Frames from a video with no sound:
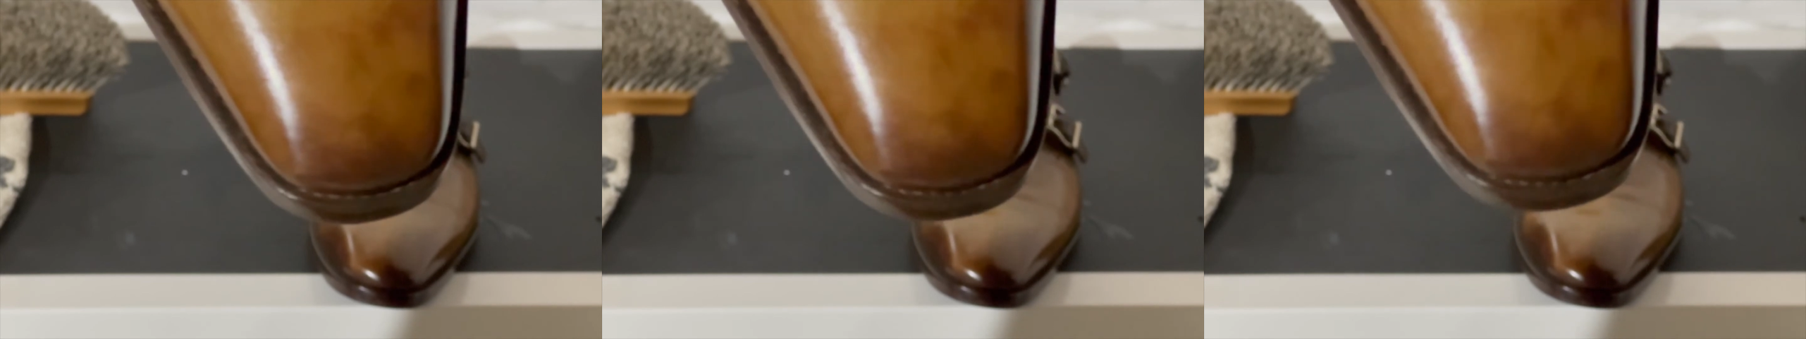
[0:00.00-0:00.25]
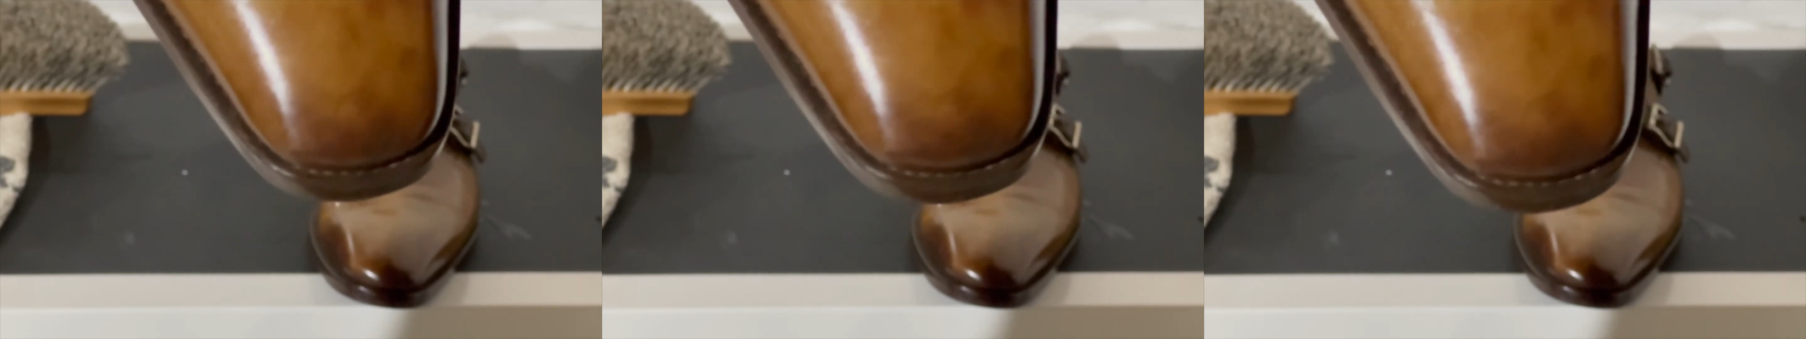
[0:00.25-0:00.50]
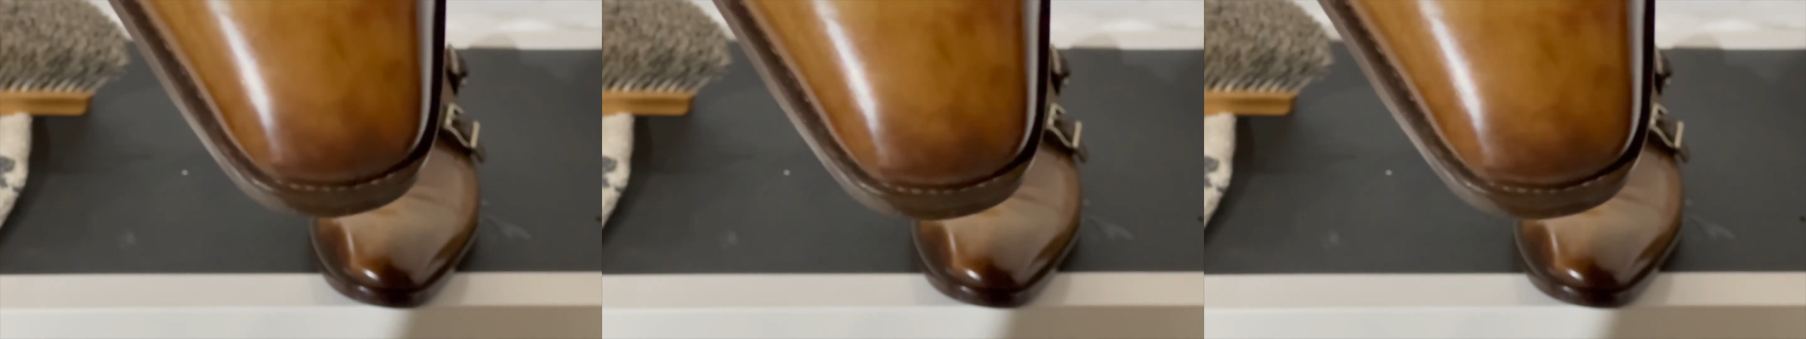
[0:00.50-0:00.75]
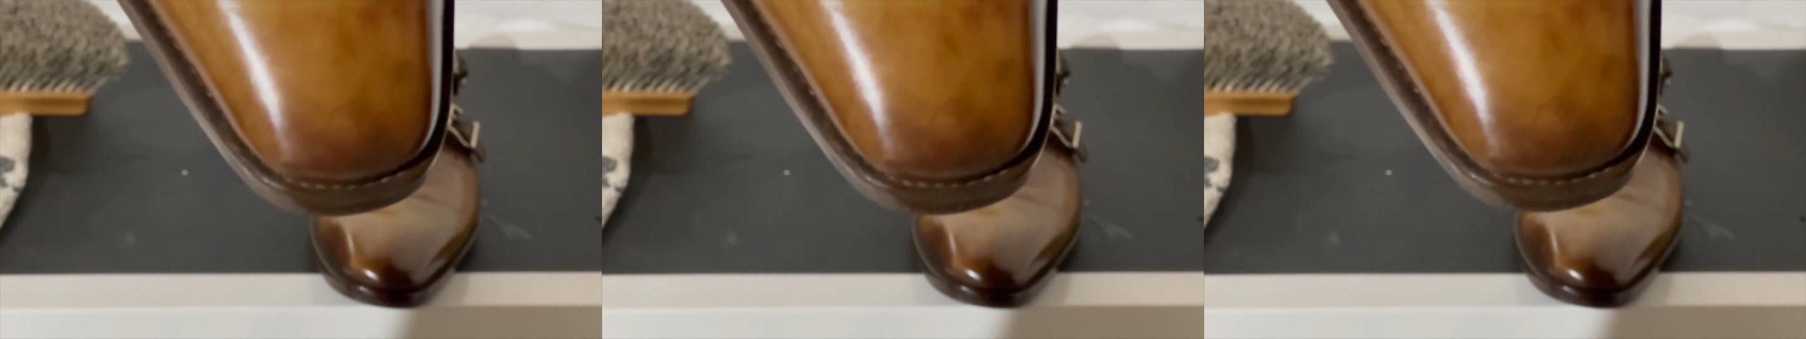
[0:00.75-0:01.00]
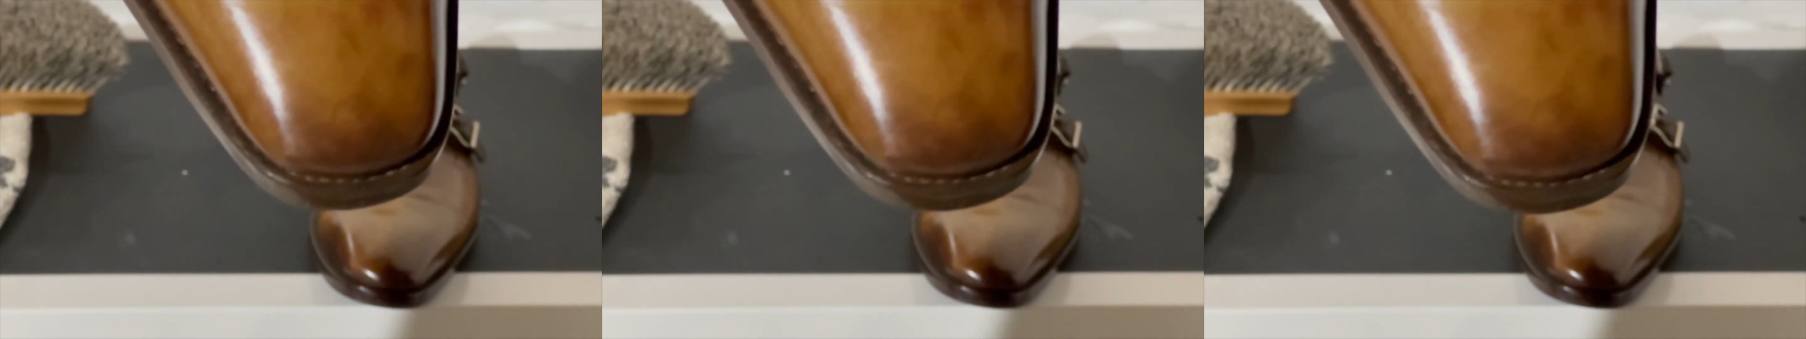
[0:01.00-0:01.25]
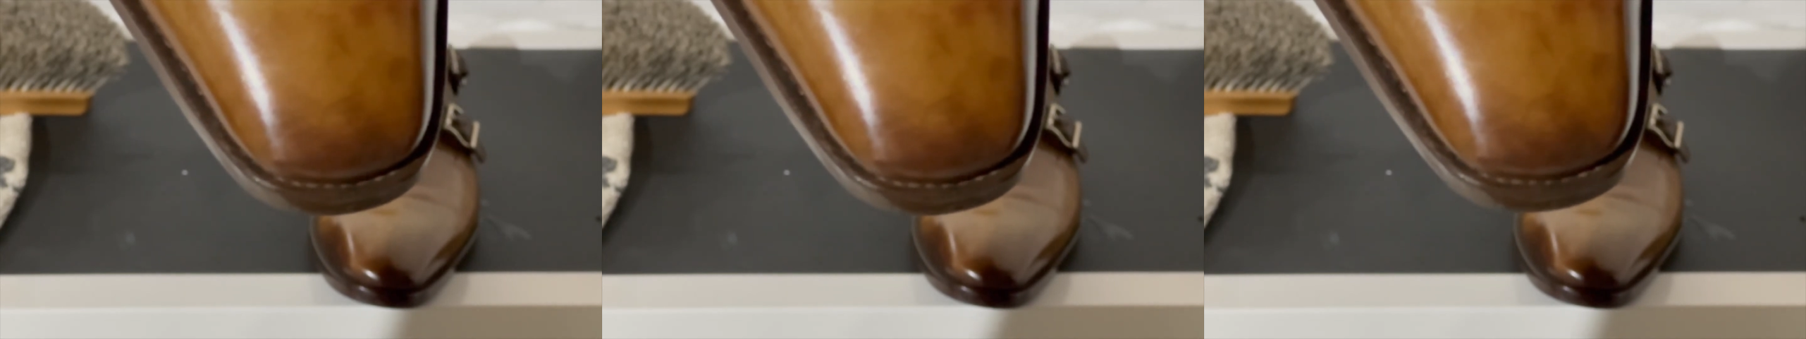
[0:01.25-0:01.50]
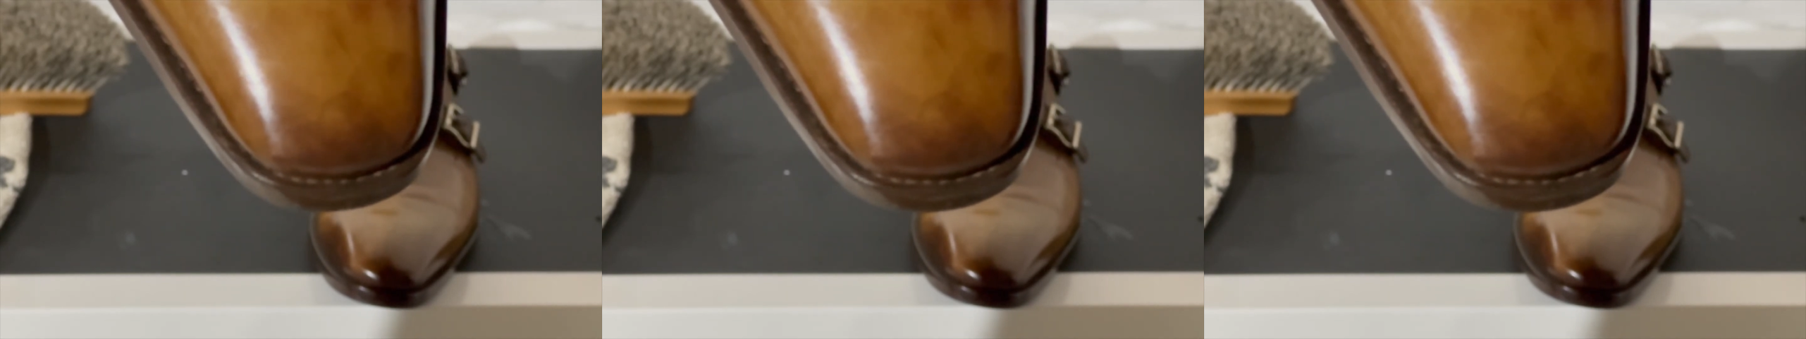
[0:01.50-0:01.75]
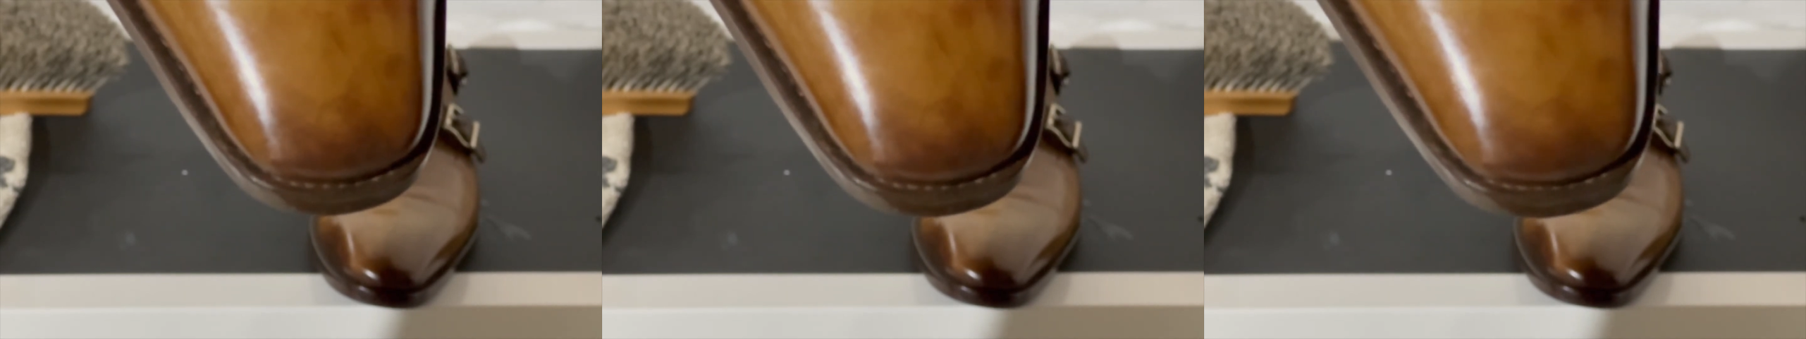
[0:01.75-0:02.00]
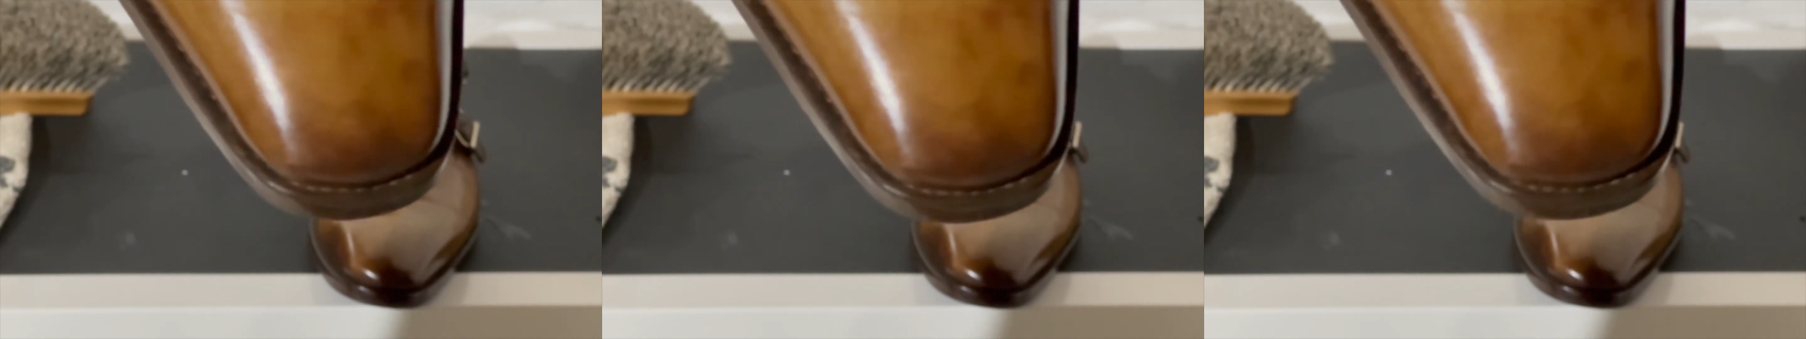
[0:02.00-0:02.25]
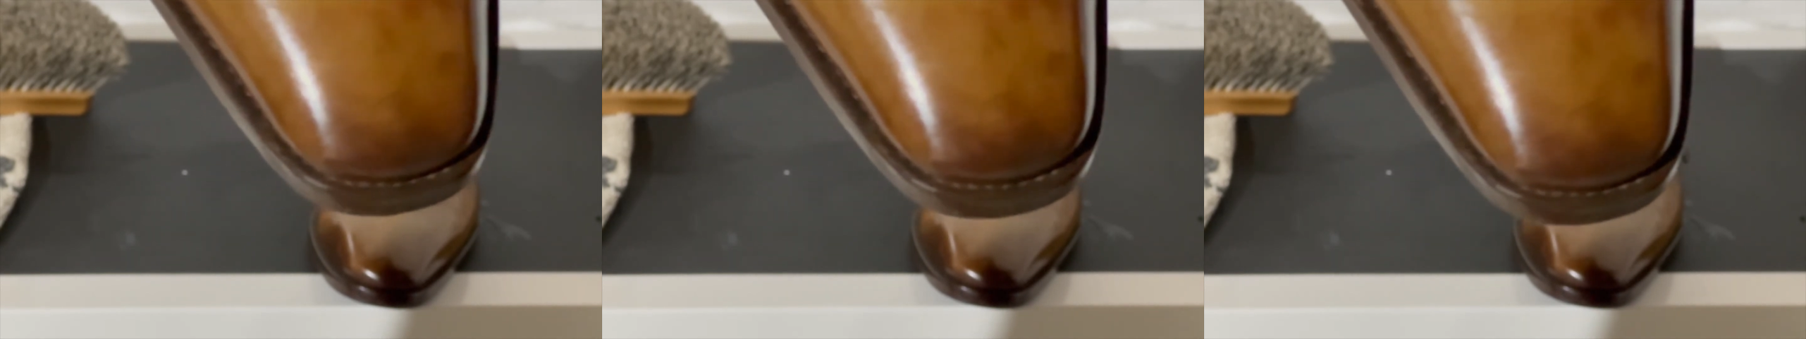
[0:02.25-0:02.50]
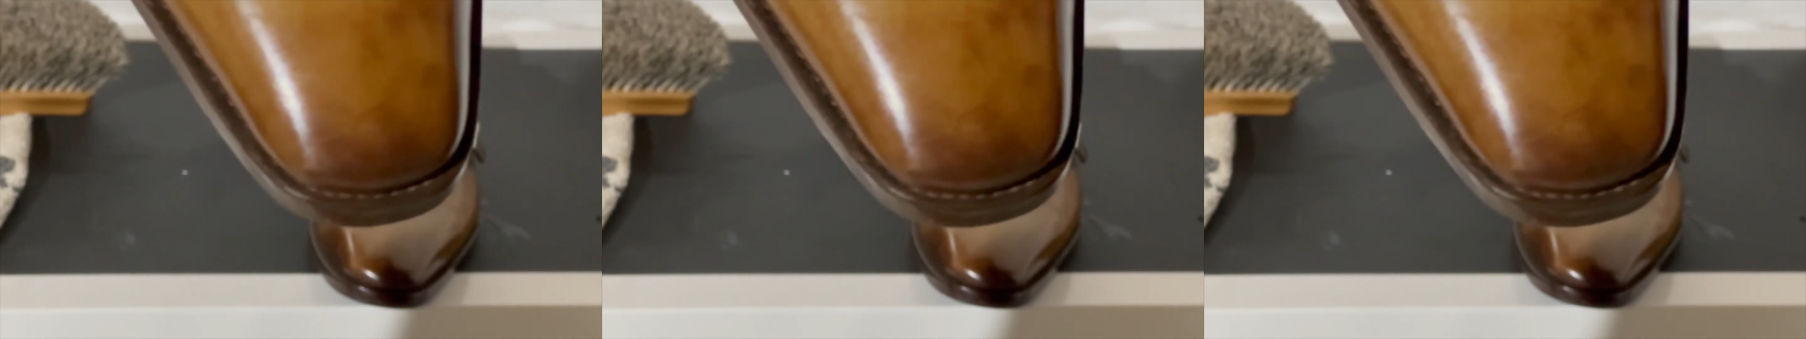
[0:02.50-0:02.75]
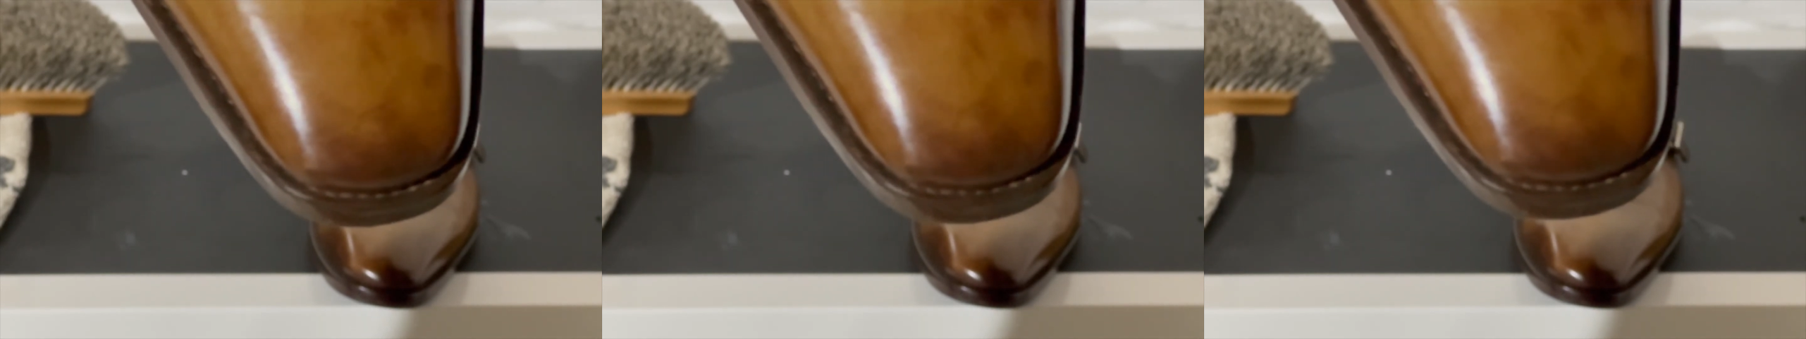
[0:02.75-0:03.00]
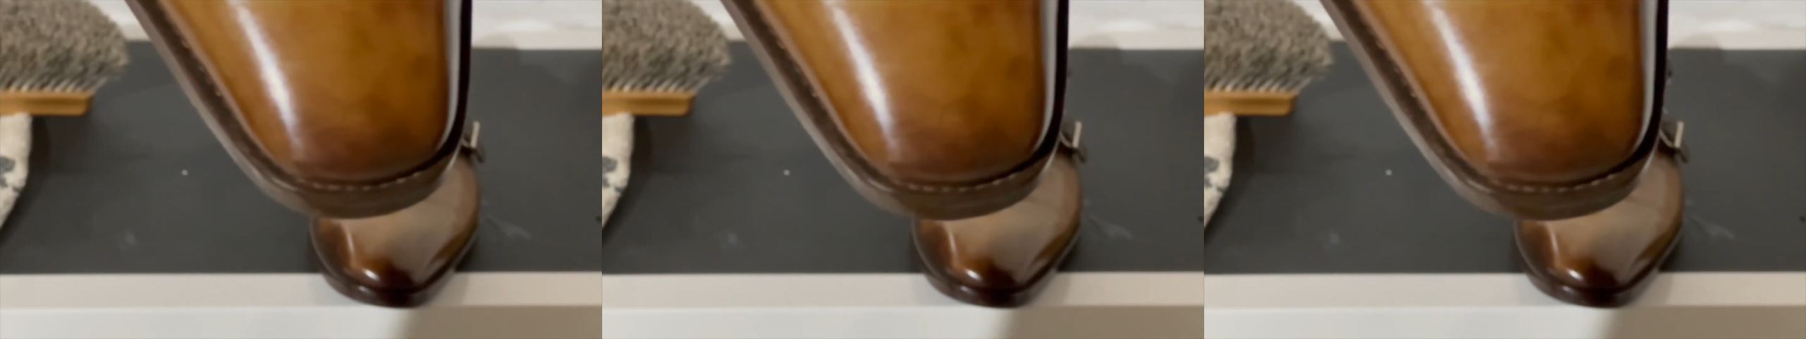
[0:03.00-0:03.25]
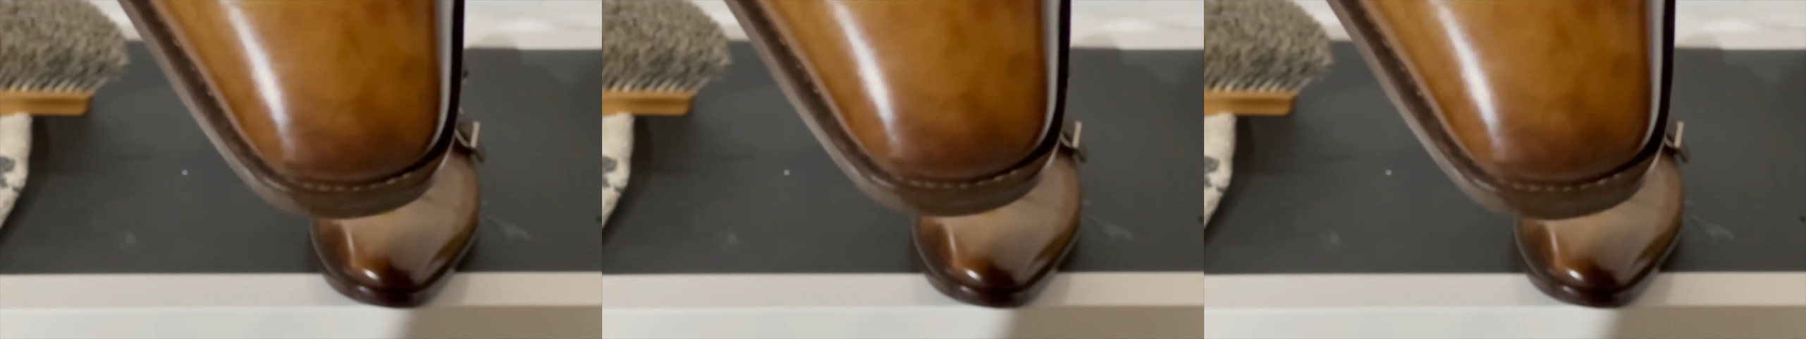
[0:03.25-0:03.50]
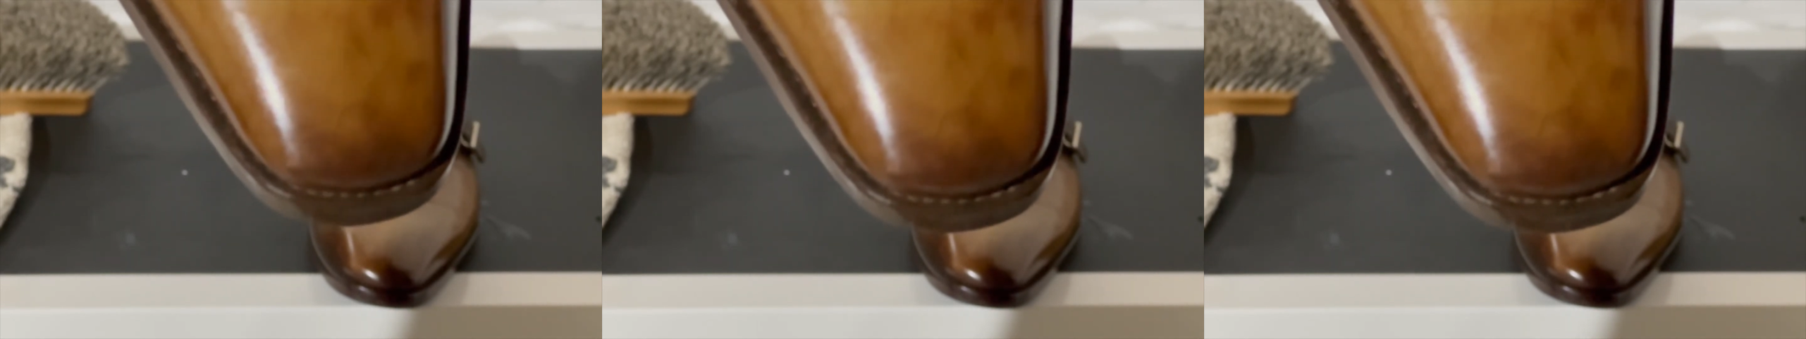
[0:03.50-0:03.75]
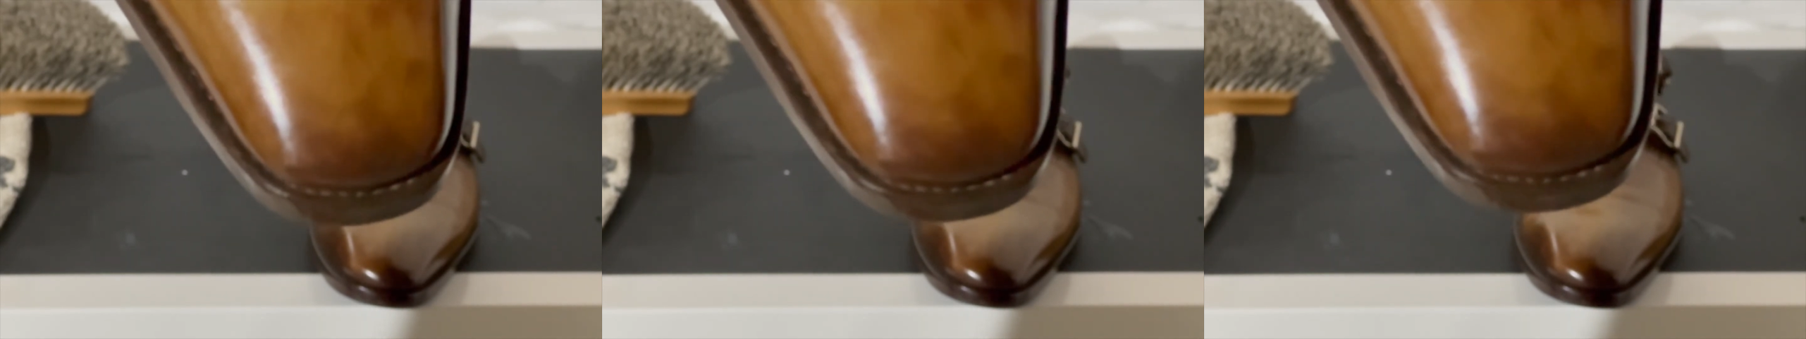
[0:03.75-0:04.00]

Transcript: (no speaker visible)